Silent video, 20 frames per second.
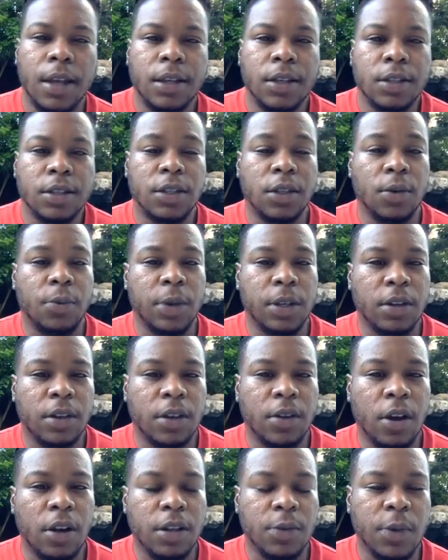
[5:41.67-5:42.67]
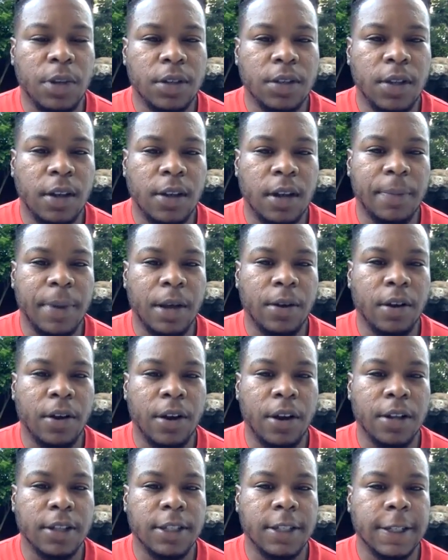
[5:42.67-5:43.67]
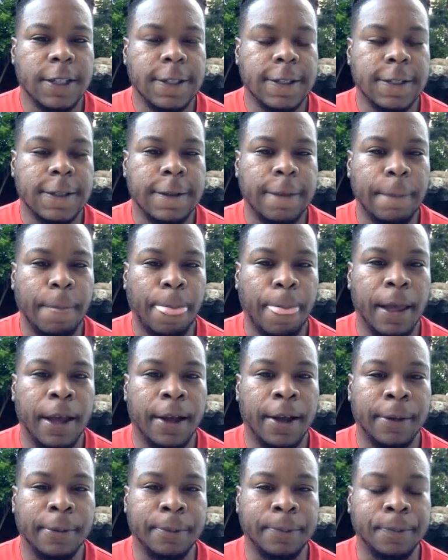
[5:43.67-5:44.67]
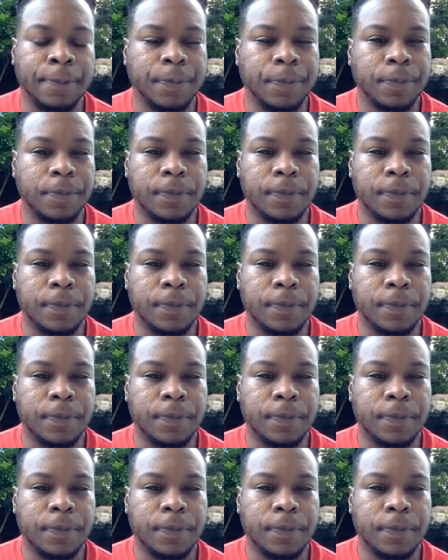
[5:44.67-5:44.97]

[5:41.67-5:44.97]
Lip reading: So when you're talking about currencies, I'm